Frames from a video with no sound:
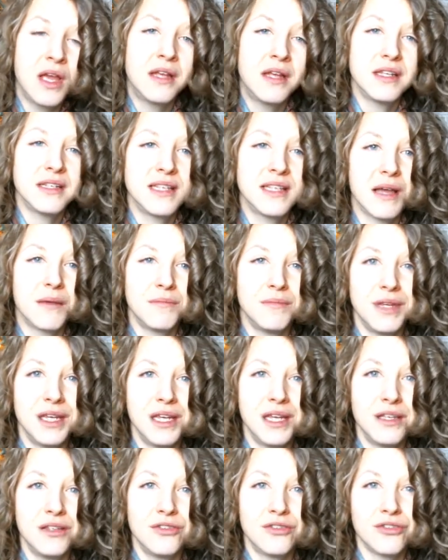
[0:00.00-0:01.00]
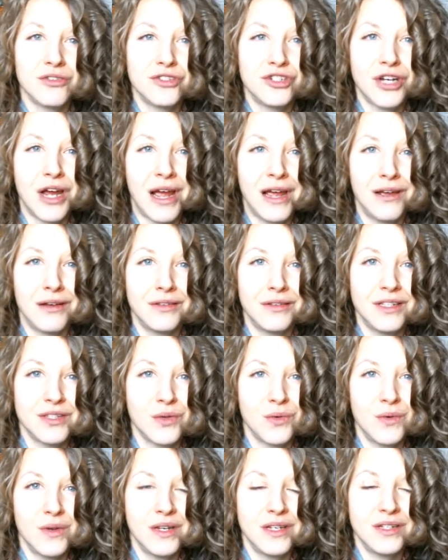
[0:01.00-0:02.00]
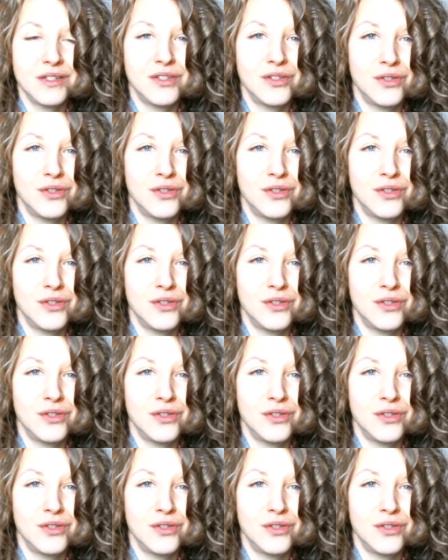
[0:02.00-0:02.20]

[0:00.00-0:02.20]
Does that mean your child is going